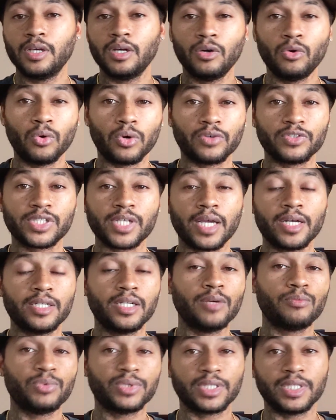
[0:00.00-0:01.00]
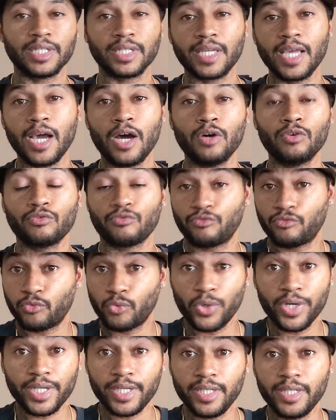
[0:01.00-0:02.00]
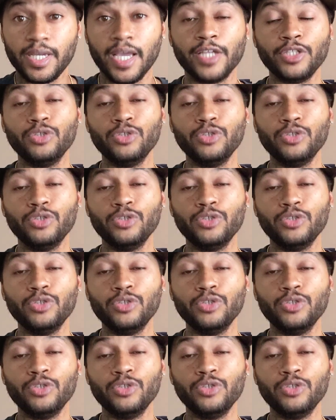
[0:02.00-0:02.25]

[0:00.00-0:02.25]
or signing up with an account free,